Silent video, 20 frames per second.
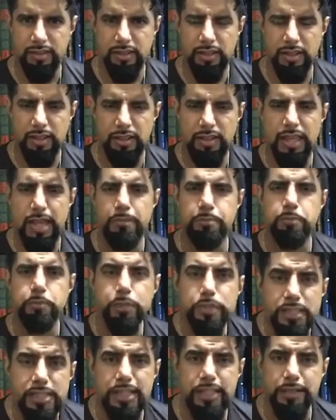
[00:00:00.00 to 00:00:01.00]
that
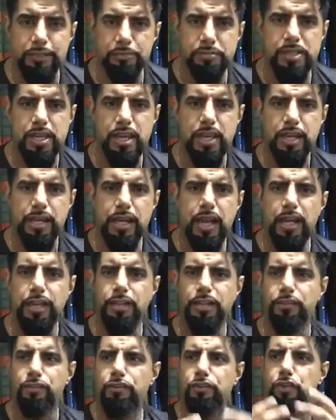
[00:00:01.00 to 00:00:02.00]
Muslims kind
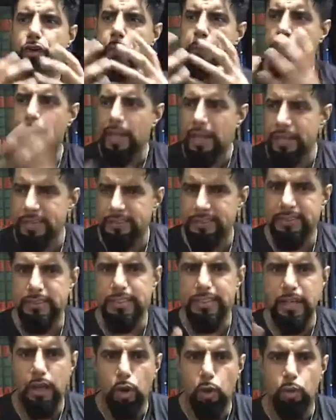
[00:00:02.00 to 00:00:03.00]
of replace
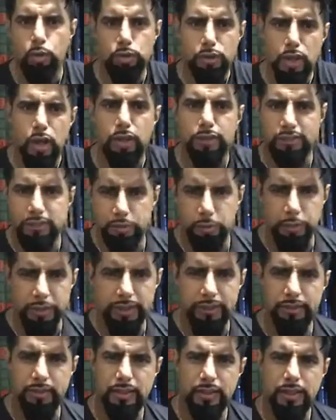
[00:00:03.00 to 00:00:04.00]
the old gods
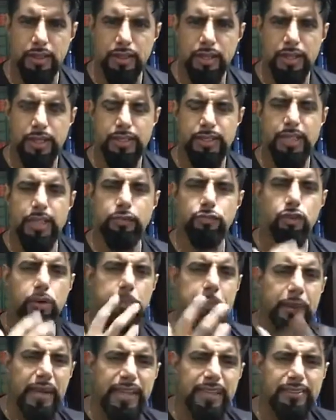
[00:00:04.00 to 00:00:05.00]
with. They
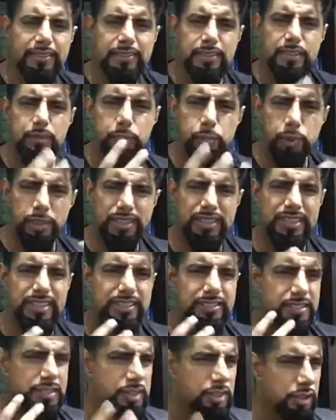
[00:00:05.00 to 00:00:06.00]
replace them with
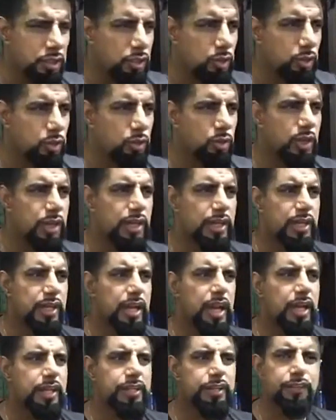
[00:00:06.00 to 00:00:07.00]
these new
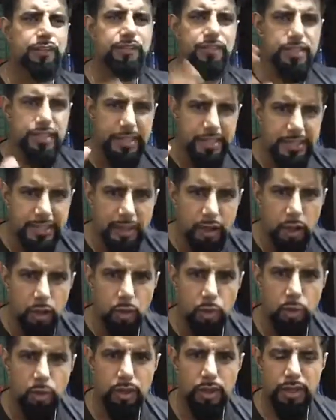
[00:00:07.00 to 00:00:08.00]
kind of
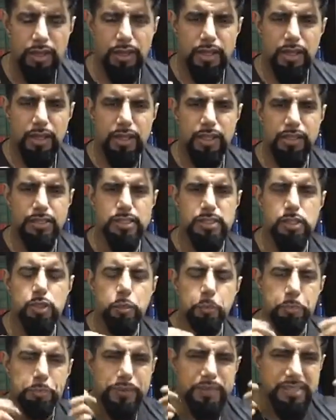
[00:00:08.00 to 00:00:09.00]
neo
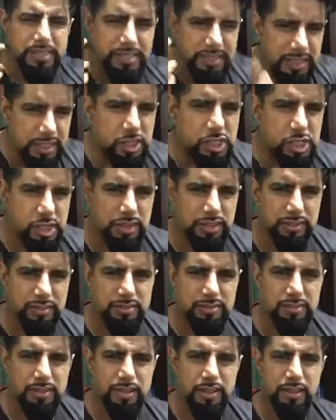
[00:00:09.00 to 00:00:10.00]

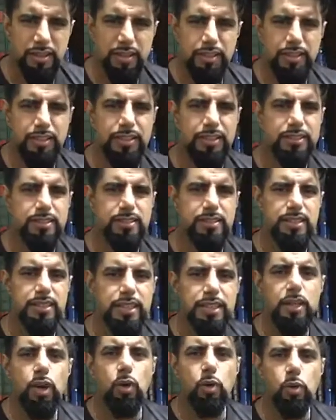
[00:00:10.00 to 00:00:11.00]
superstitions, these
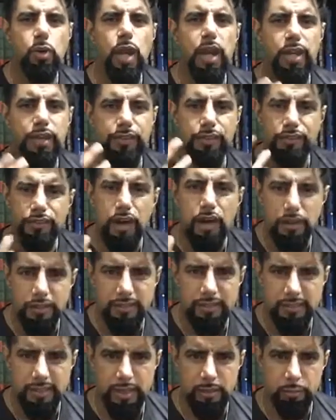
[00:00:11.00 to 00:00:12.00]
neo kind of
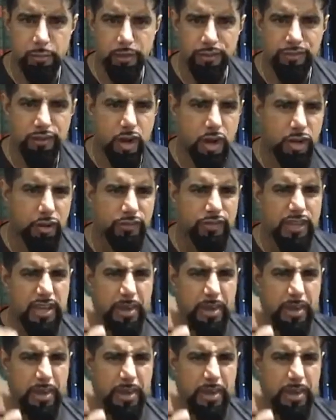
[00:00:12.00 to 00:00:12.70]
gods that we've got of